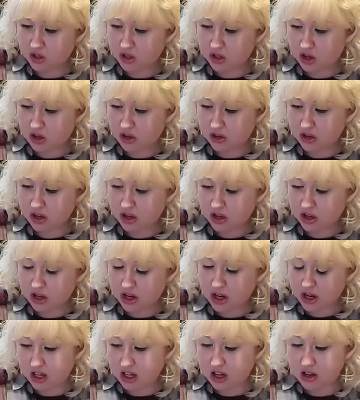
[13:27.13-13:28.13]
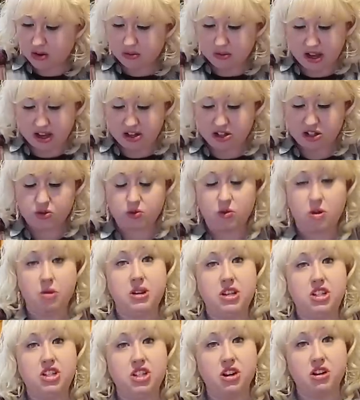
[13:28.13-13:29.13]
adulthood, you know, I just won't
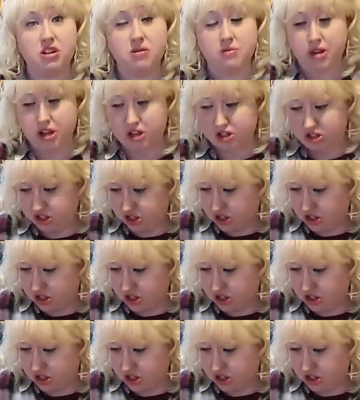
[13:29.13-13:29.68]
be sharing much.